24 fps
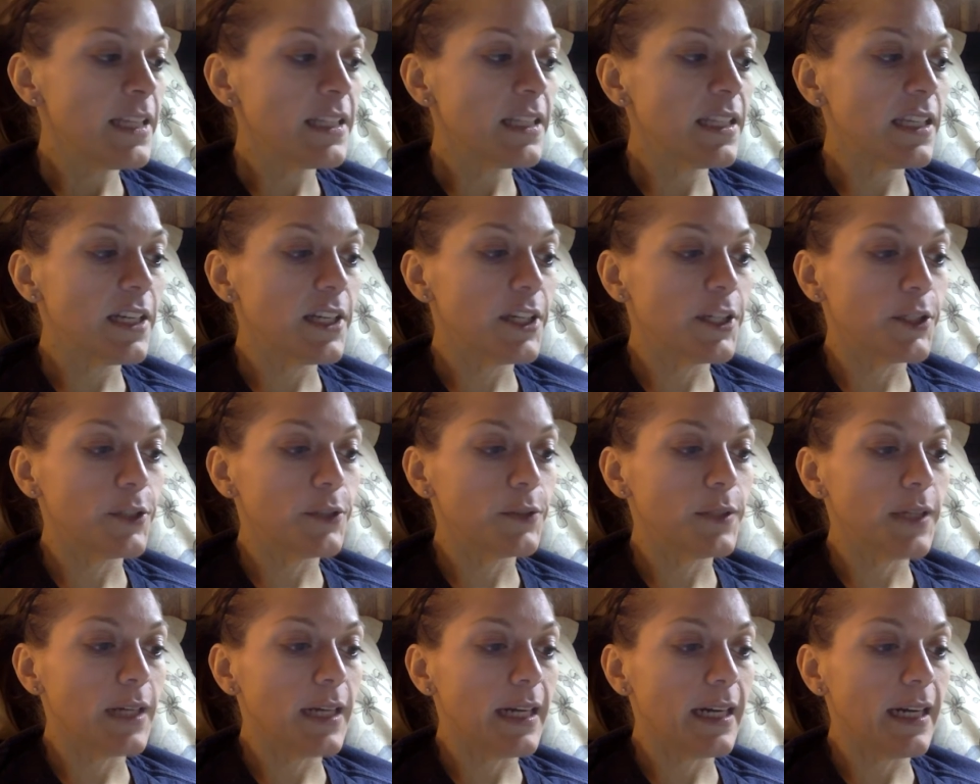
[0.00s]

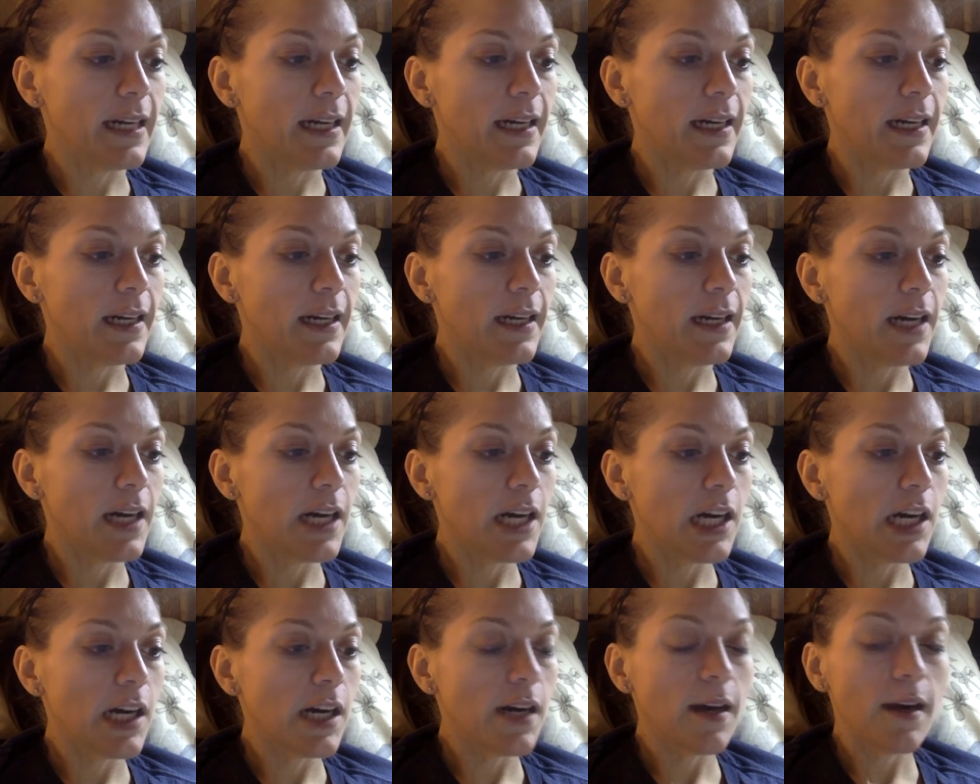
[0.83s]
So, uh,
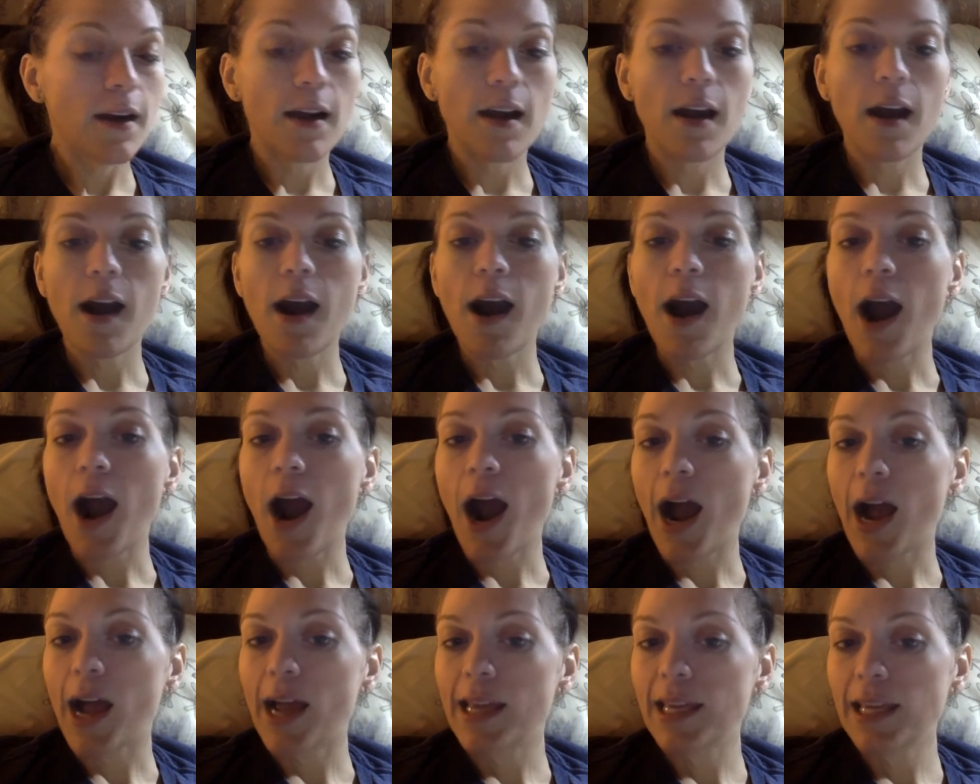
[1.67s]

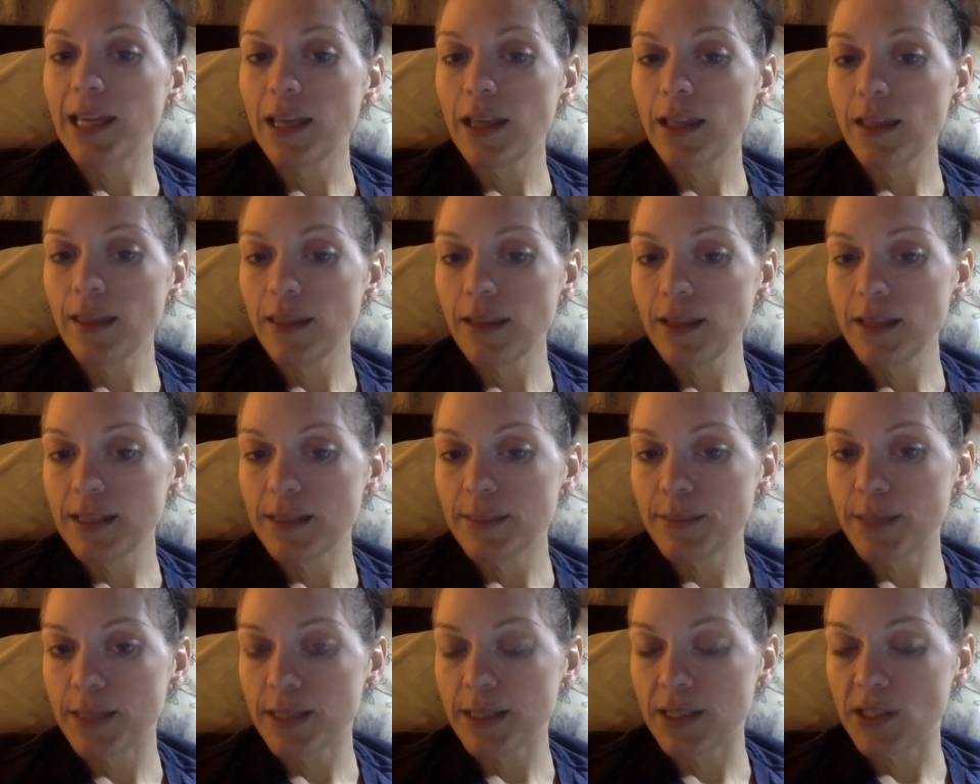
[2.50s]
I get these
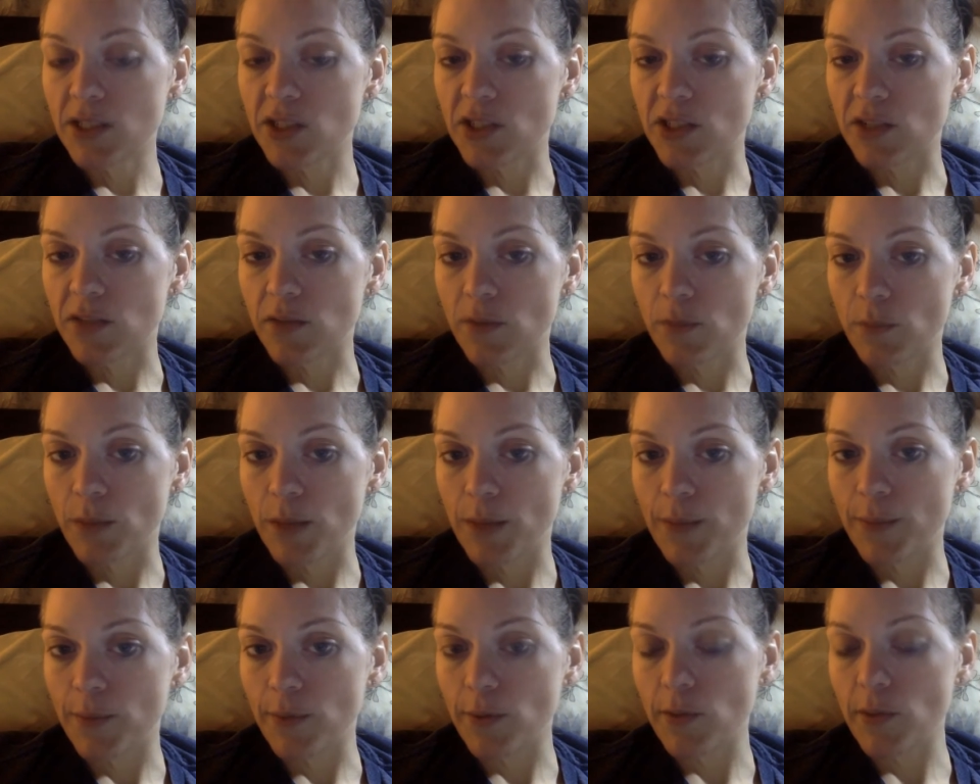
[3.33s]
messages from
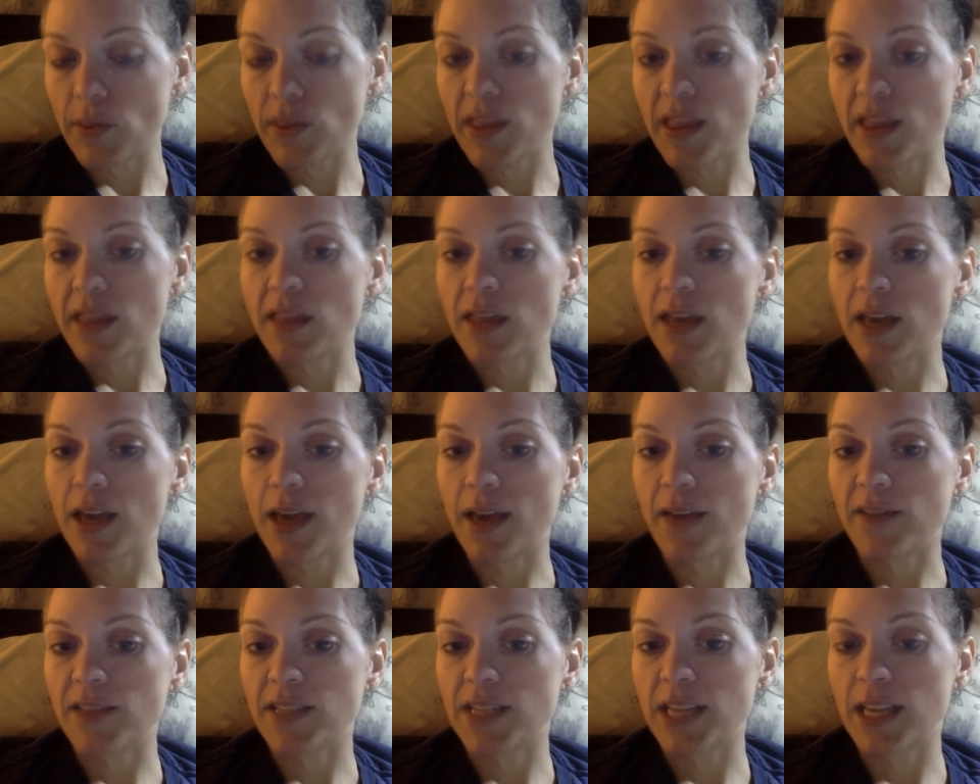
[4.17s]
people that they
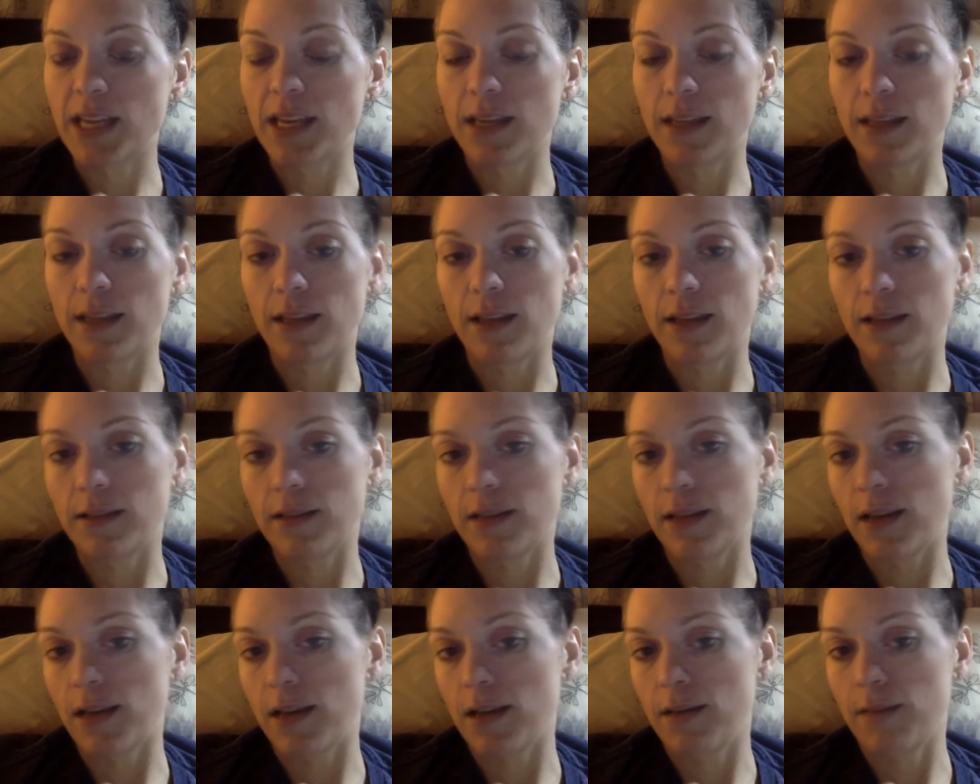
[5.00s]
have taken the
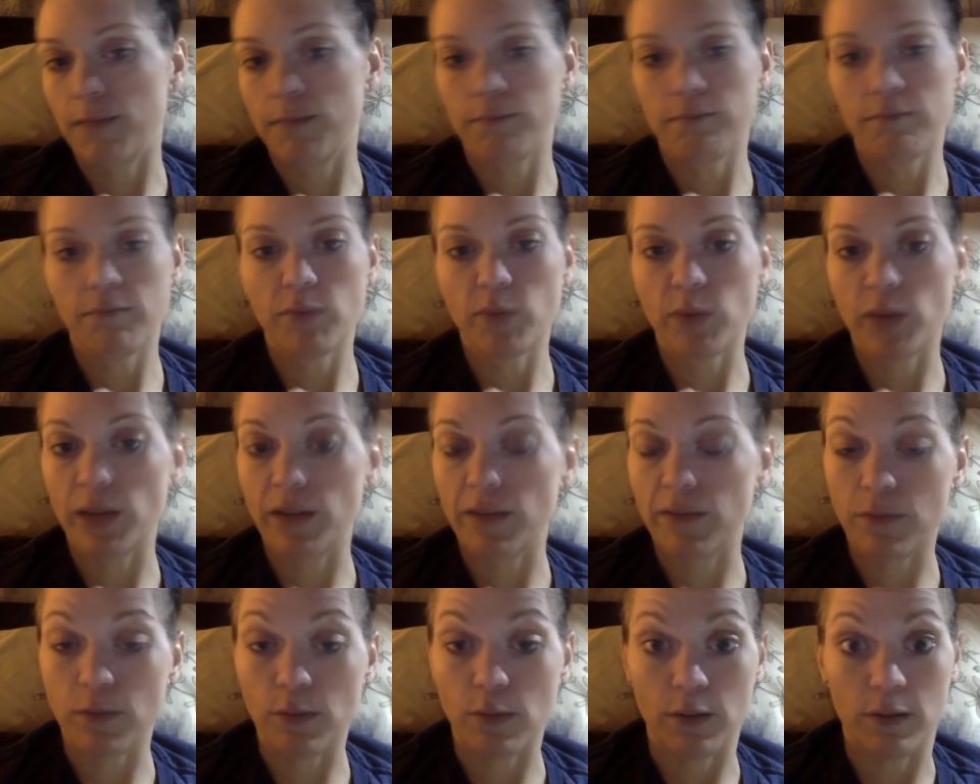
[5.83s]
exam three,
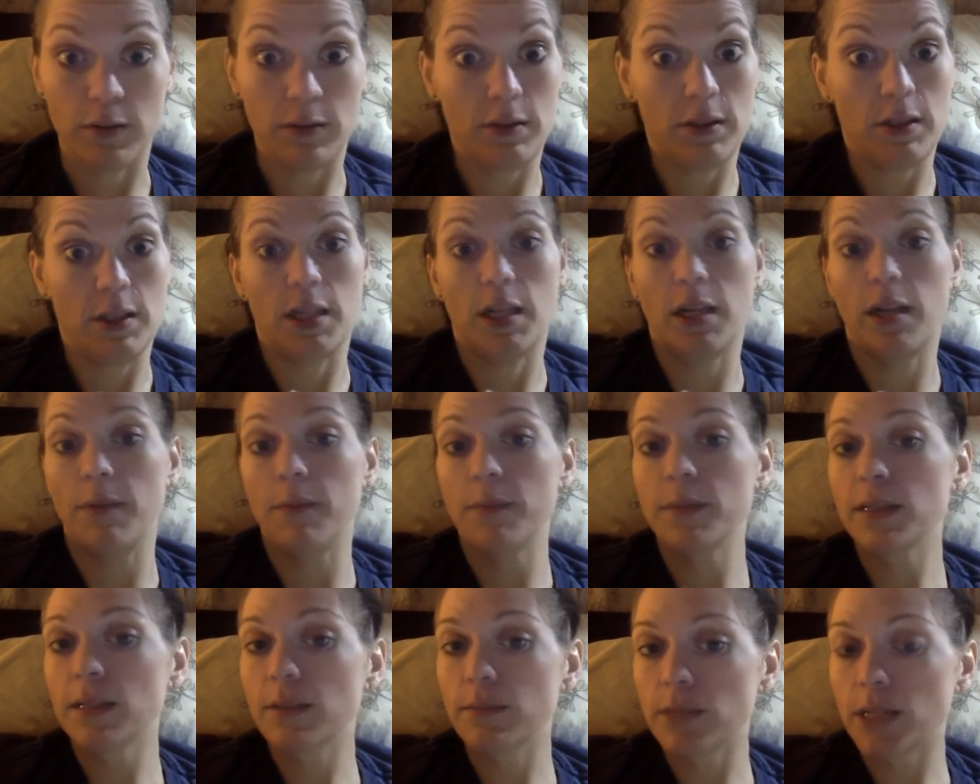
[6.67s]
four
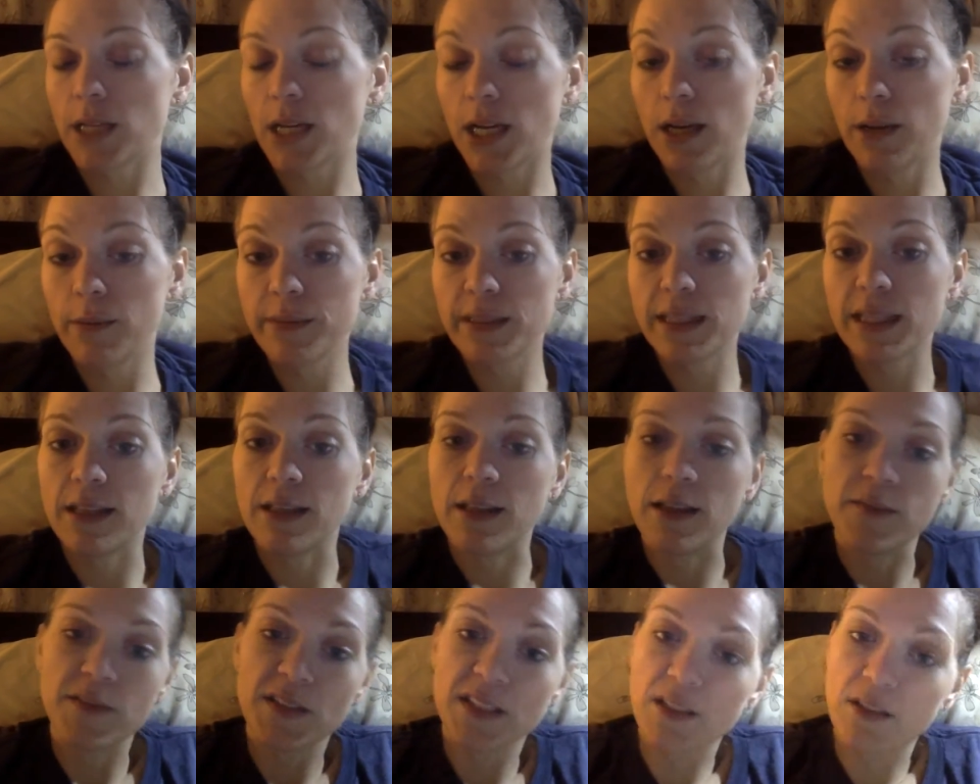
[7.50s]
times sometimes and
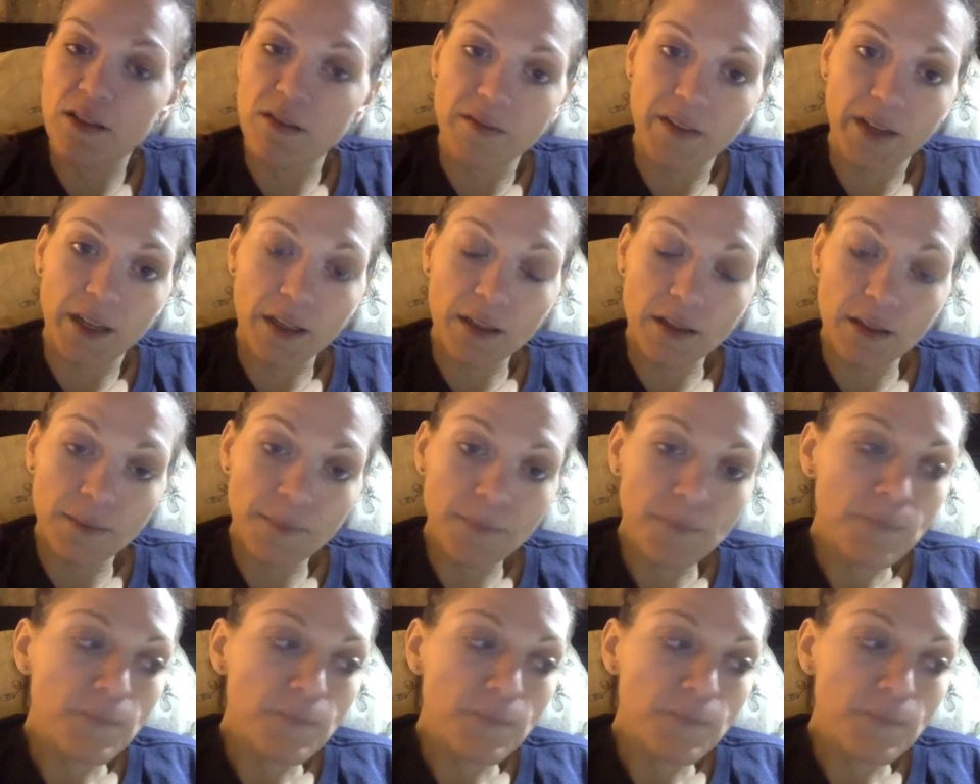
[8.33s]
have still failed.